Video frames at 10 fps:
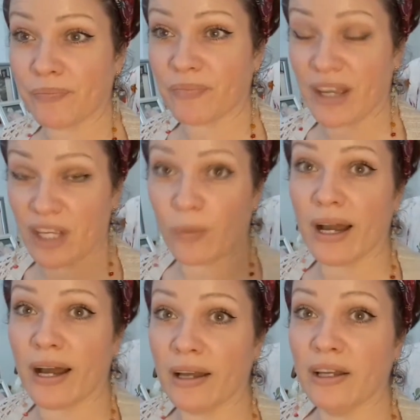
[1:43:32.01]
that you
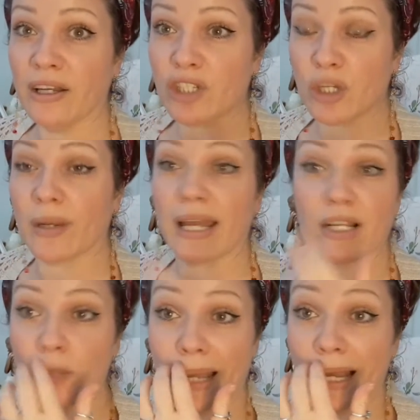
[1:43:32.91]
are doing it, and
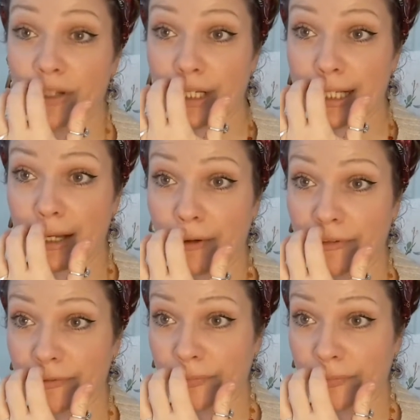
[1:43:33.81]
don't be hard on yourself.